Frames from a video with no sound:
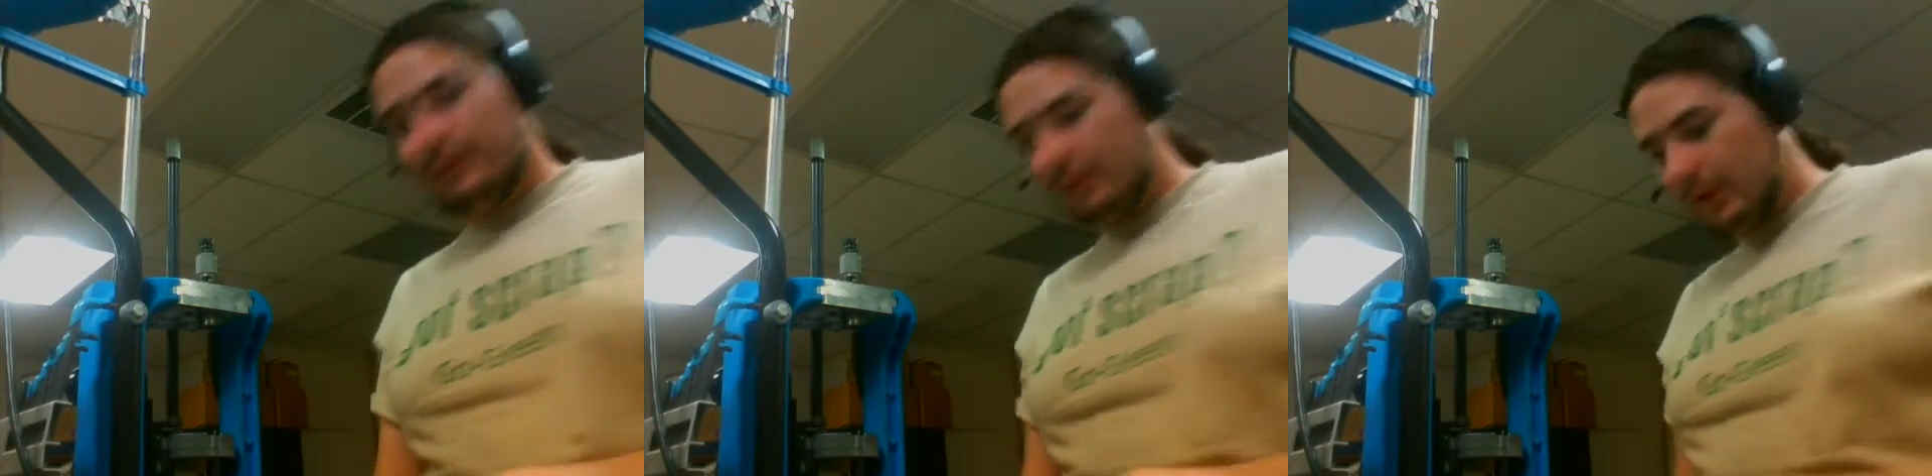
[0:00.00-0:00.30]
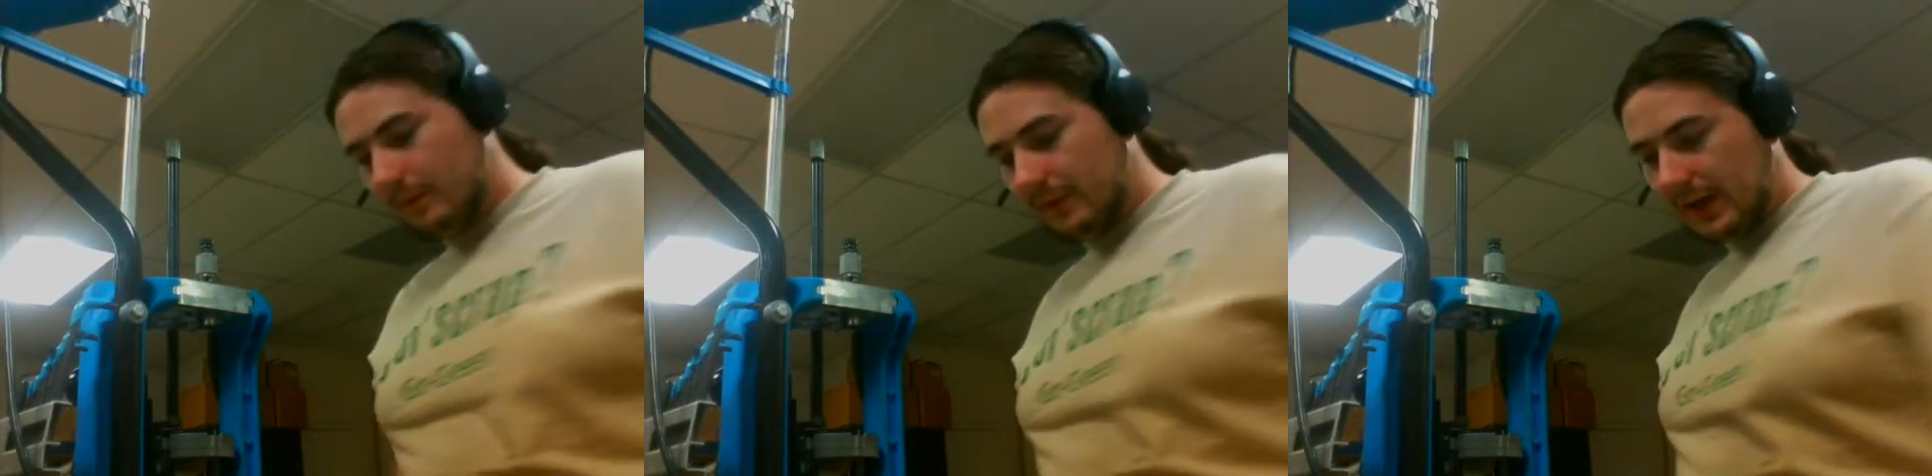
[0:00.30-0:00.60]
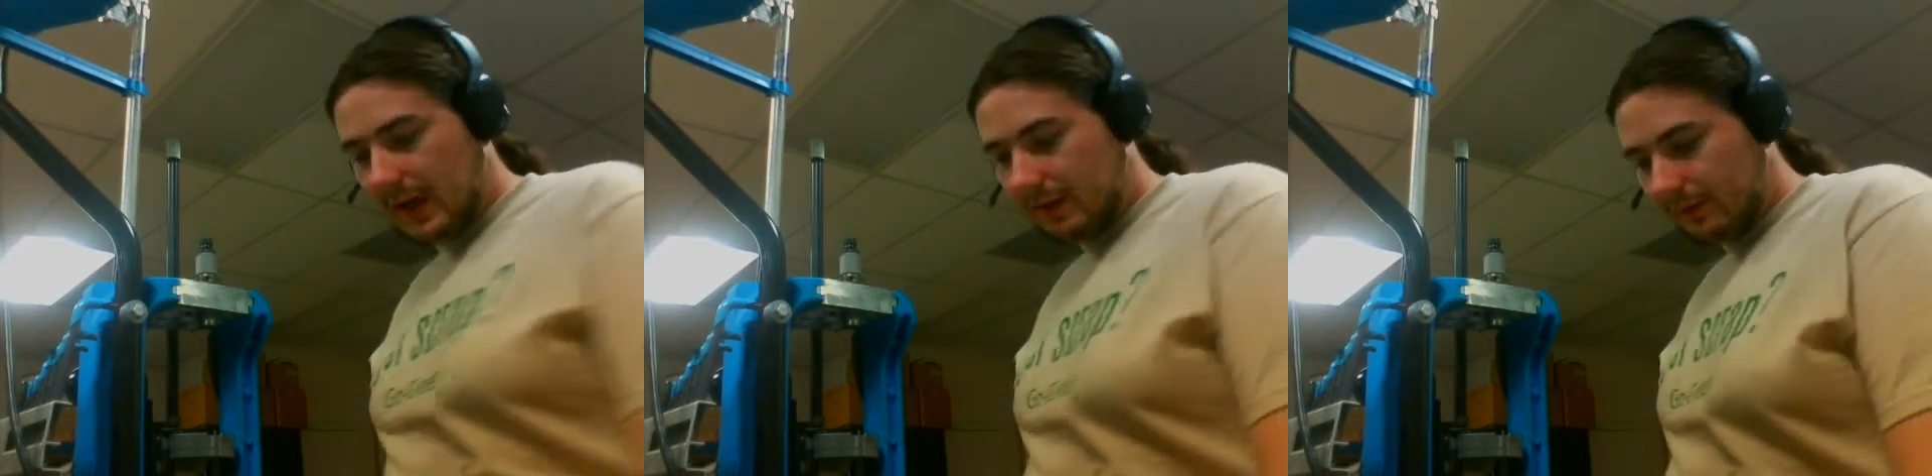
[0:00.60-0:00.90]
from
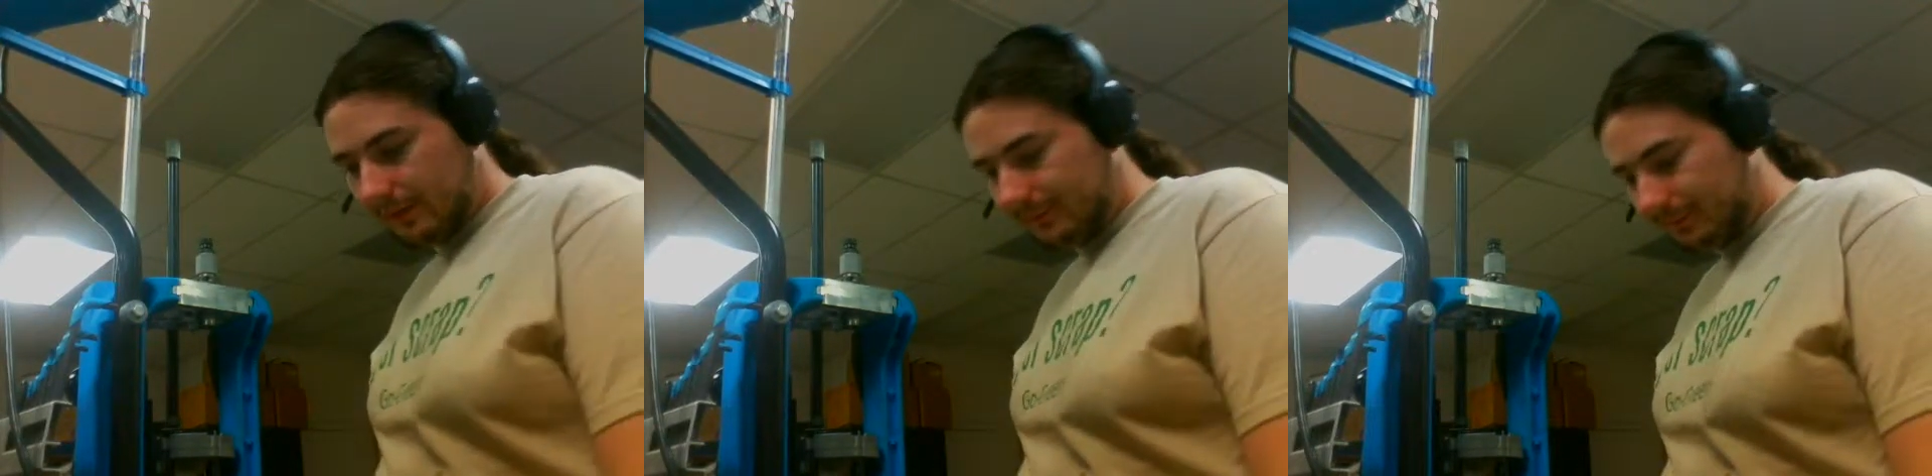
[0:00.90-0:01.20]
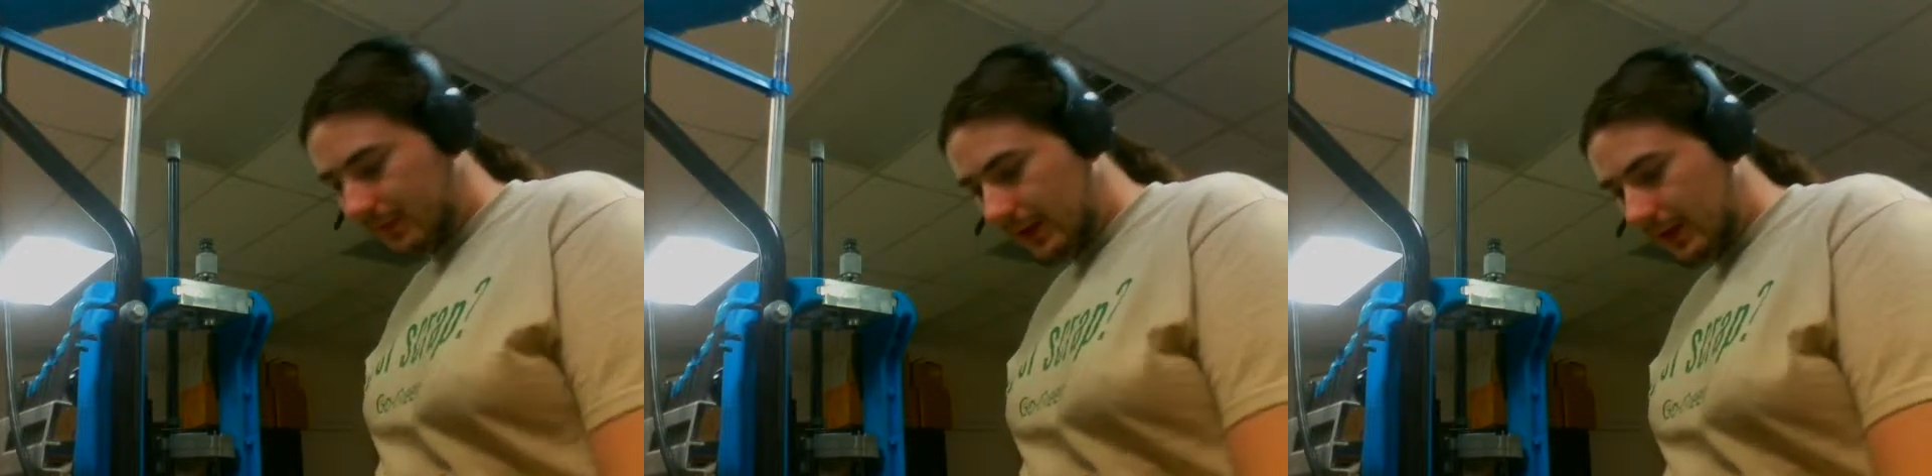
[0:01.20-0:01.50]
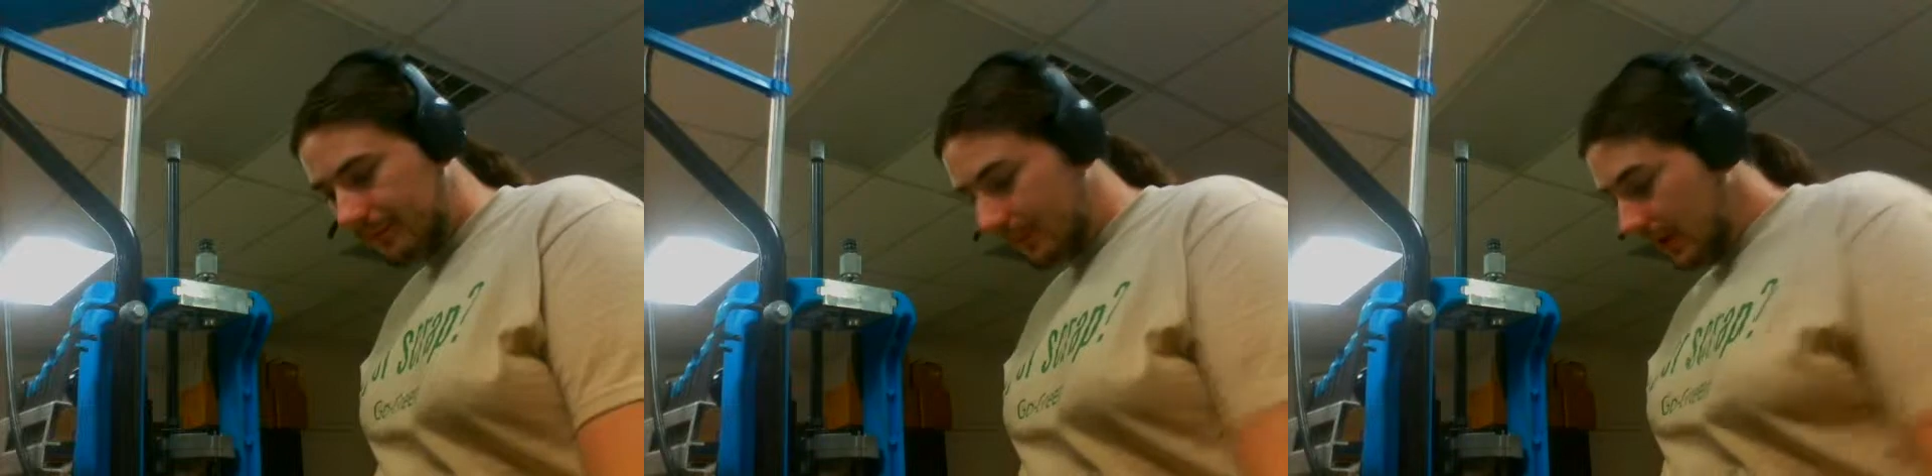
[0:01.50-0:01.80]
McCasker. Okay.